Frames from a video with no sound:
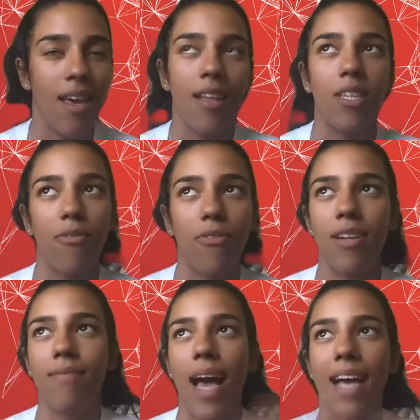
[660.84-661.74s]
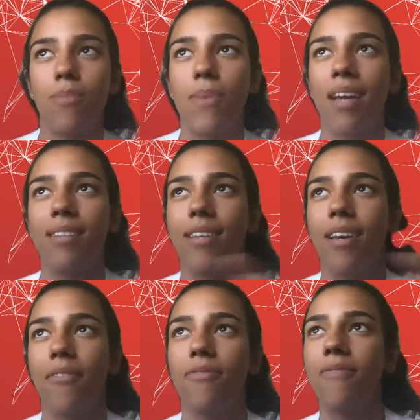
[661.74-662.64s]
different aspects
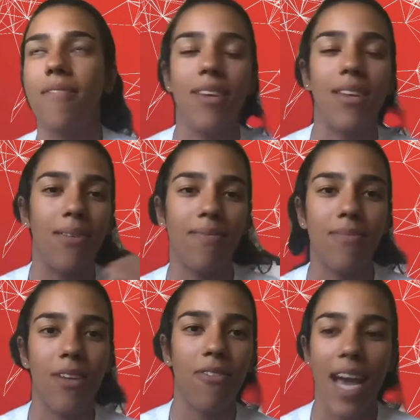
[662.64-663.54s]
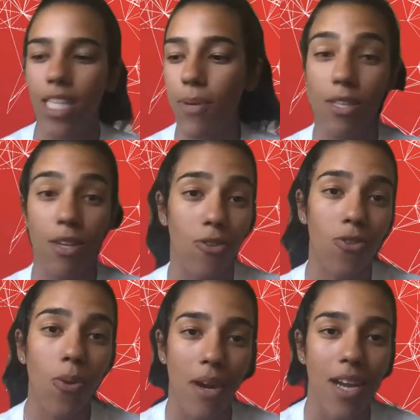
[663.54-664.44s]
of different aspects that are
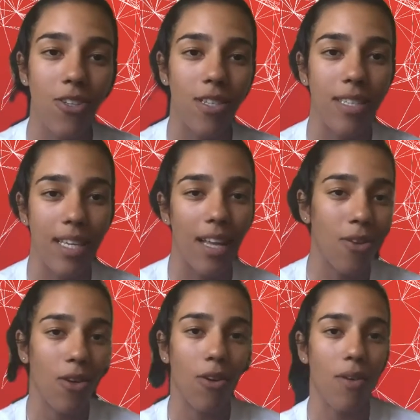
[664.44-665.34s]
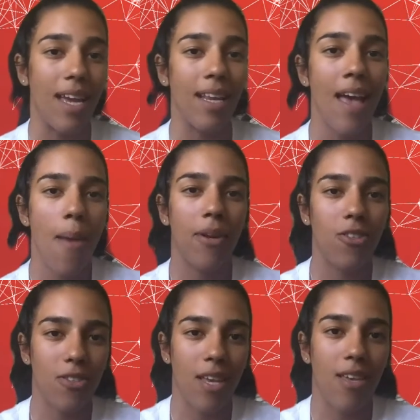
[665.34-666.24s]
super interesting, like they're great, but it's
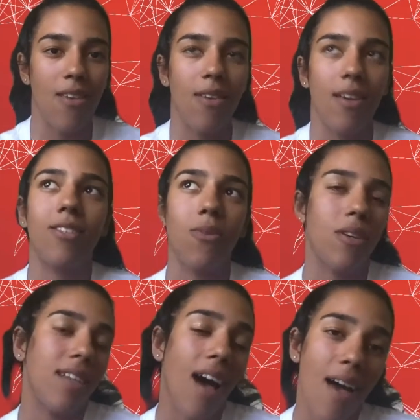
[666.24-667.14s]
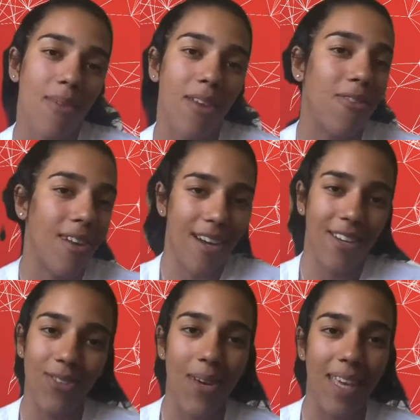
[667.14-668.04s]
just like it's your time, and if you're not
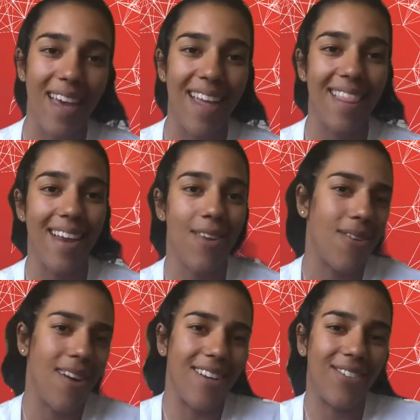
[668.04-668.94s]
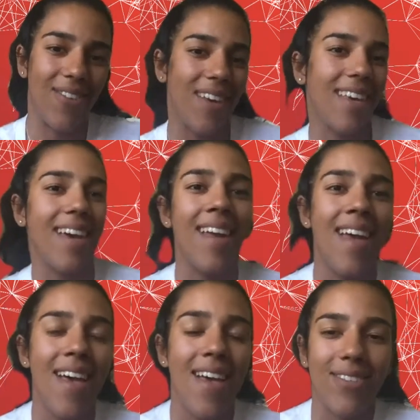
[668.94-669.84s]
enjoying it, then you're not enjoying it.
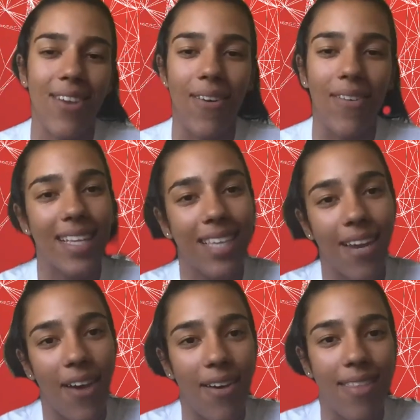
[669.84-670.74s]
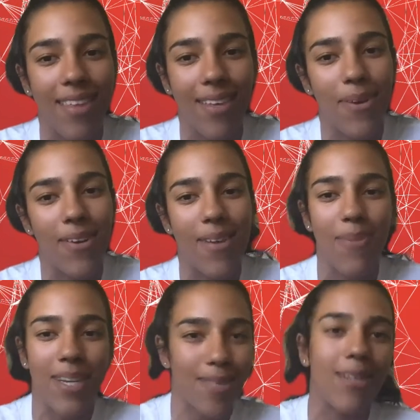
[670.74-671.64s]
So that's kind of how I think about it,
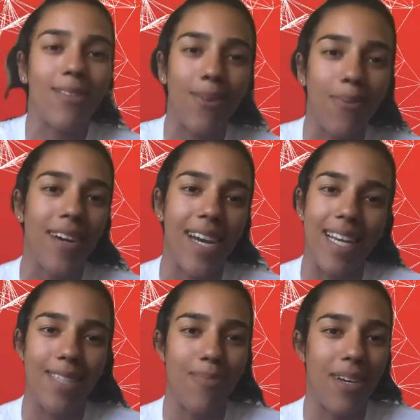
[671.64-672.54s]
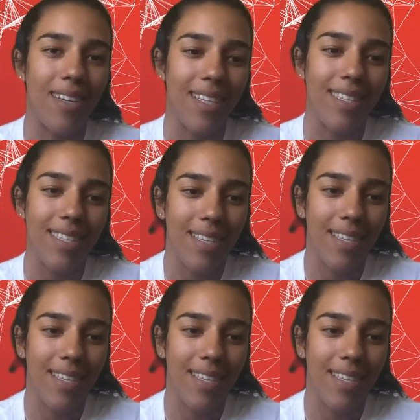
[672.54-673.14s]
but it's been a super great experience.